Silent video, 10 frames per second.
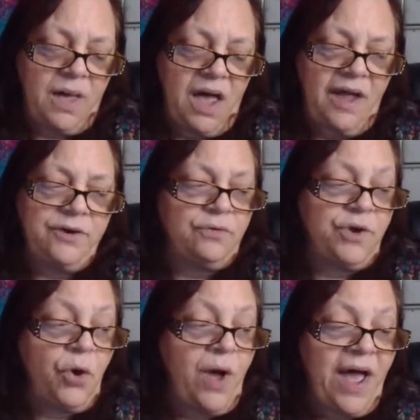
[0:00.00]
I don't
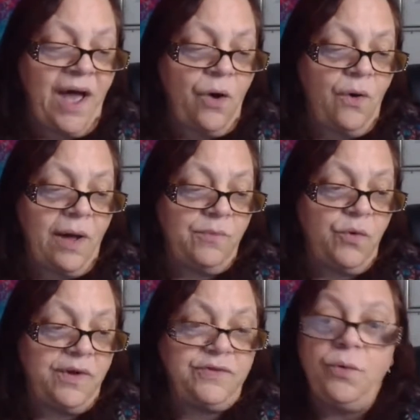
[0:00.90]
know how I'm
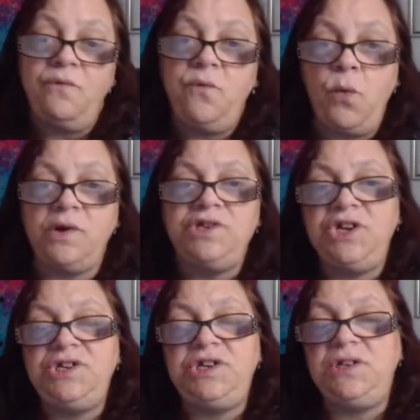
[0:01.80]
going to afford
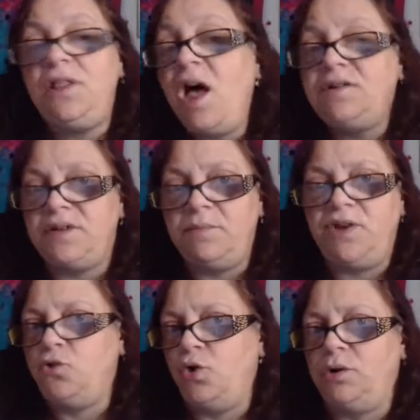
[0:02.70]
changing the locks on my
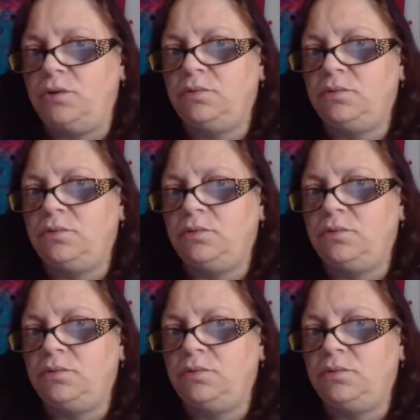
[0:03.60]
door.